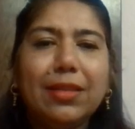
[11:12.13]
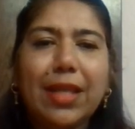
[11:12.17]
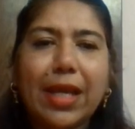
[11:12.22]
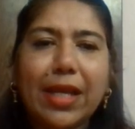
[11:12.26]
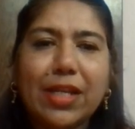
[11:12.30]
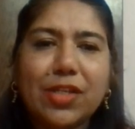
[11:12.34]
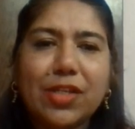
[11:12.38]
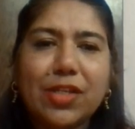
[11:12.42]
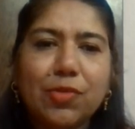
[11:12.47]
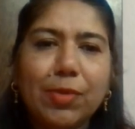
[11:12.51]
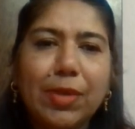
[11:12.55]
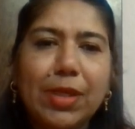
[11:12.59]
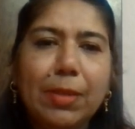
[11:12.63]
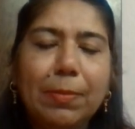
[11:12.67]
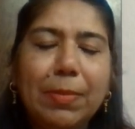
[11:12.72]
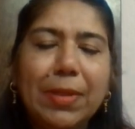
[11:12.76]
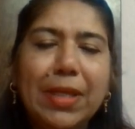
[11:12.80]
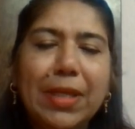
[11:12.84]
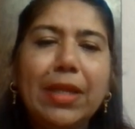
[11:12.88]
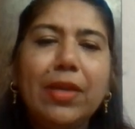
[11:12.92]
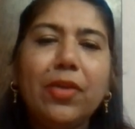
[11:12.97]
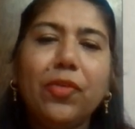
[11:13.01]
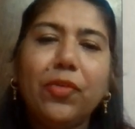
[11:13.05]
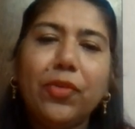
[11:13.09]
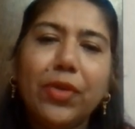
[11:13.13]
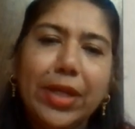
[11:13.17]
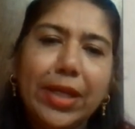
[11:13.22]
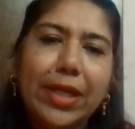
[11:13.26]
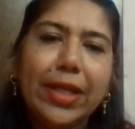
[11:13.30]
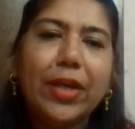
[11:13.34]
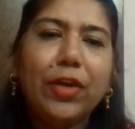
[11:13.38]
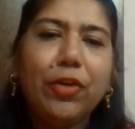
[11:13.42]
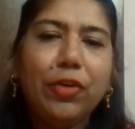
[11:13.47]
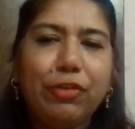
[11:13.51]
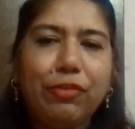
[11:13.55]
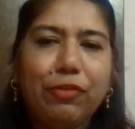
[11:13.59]
that will be
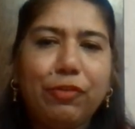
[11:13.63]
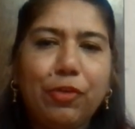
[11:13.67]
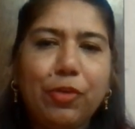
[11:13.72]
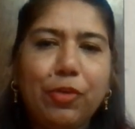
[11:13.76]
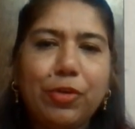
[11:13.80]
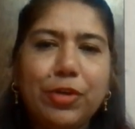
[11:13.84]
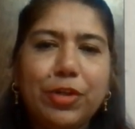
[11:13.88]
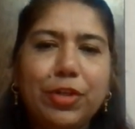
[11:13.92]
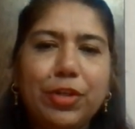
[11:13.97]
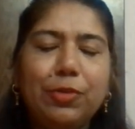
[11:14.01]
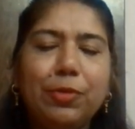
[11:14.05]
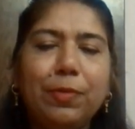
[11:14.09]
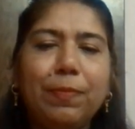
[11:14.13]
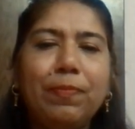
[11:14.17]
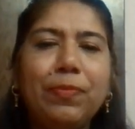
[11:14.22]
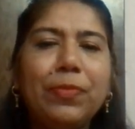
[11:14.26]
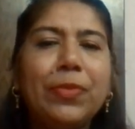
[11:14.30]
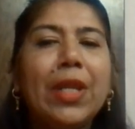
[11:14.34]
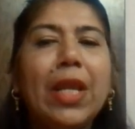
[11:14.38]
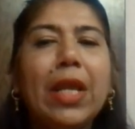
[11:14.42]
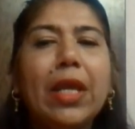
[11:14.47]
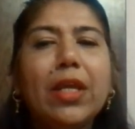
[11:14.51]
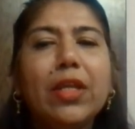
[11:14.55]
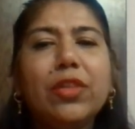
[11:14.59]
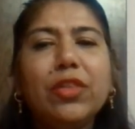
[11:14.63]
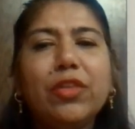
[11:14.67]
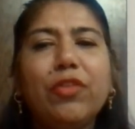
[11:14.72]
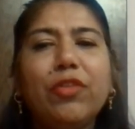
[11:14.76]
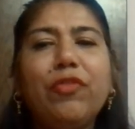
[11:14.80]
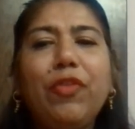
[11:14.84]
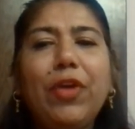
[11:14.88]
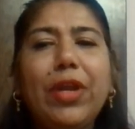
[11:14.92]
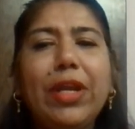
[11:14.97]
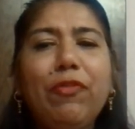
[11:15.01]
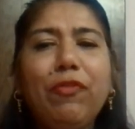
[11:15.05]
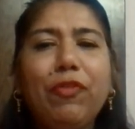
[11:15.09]
really good for you.
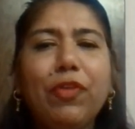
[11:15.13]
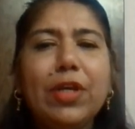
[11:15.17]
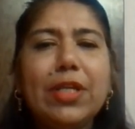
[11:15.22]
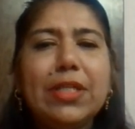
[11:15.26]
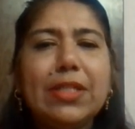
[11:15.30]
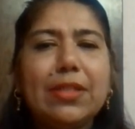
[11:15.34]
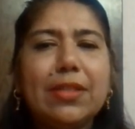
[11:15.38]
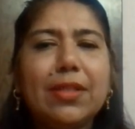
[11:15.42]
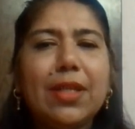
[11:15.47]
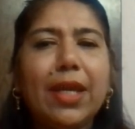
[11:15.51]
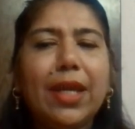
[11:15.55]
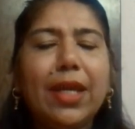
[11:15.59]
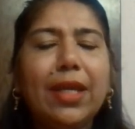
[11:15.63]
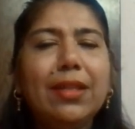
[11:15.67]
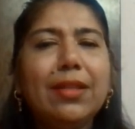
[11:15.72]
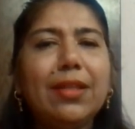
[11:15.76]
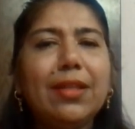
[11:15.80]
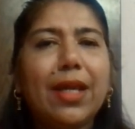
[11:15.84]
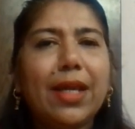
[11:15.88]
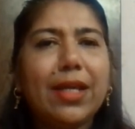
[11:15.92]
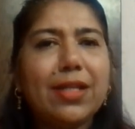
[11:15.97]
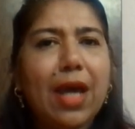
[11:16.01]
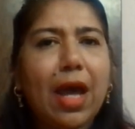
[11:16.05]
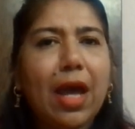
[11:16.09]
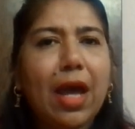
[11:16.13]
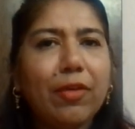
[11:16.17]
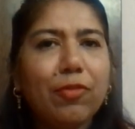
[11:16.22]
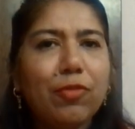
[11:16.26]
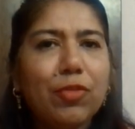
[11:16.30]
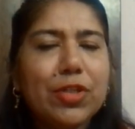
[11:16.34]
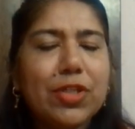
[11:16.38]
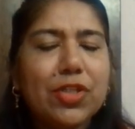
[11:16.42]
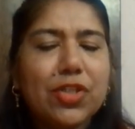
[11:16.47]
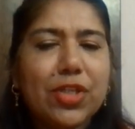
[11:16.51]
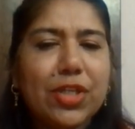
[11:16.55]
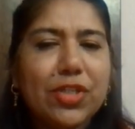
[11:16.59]
The very first thing that
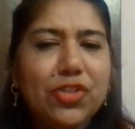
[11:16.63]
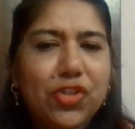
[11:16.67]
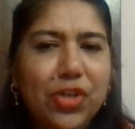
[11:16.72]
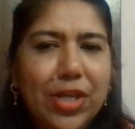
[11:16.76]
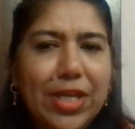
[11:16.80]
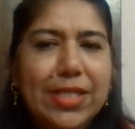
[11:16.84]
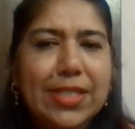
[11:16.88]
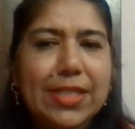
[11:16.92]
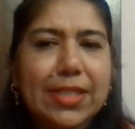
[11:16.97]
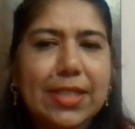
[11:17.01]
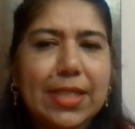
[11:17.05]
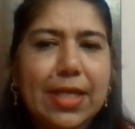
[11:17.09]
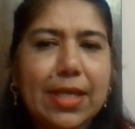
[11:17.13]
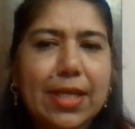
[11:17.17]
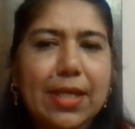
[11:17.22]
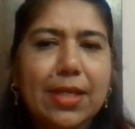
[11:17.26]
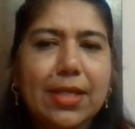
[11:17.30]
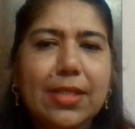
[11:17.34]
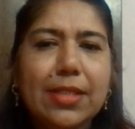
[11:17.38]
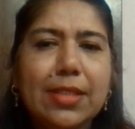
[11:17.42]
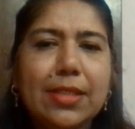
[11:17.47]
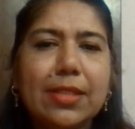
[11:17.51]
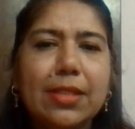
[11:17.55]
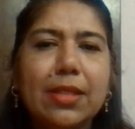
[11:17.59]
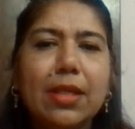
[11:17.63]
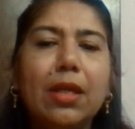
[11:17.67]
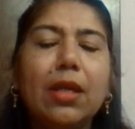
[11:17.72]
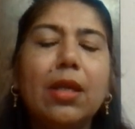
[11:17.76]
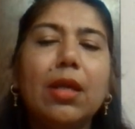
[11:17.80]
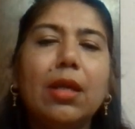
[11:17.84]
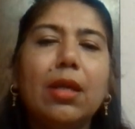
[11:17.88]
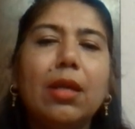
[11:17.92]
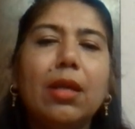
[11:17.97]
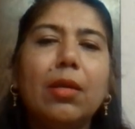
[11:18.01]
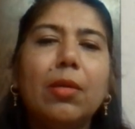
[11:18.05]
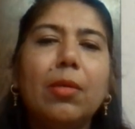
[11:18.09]
I would suggest is
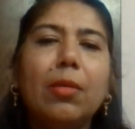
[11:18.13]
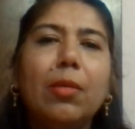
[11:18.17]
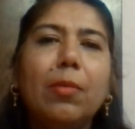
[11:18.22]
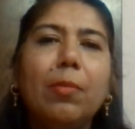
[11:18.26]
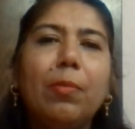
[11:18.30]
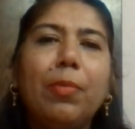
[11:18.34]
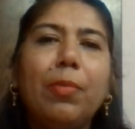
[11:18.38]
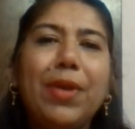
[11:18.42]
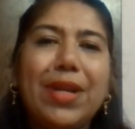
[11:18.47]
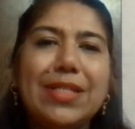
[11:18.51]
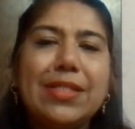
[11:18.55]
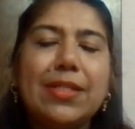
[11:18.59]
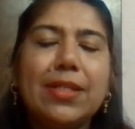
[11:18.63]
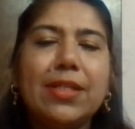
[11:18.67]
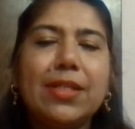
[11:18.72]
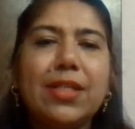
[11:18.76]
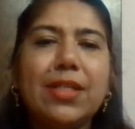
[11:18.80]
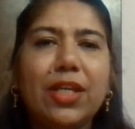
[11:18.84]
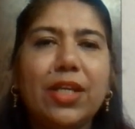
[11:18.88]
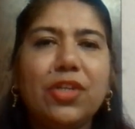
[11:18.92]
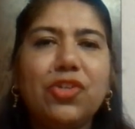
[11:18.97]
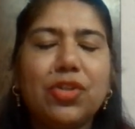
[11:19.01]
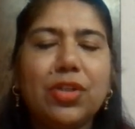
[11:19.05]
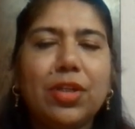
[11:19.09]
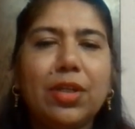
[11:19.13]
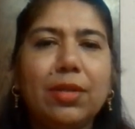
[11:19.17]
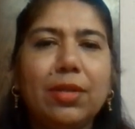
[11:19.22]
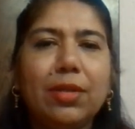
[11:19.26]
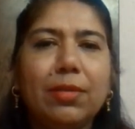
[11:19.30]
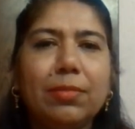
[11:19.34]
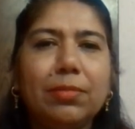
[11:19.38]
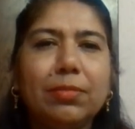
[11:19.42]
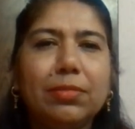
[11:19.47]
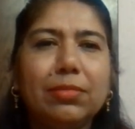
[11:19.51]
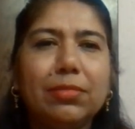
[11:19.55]
presentation.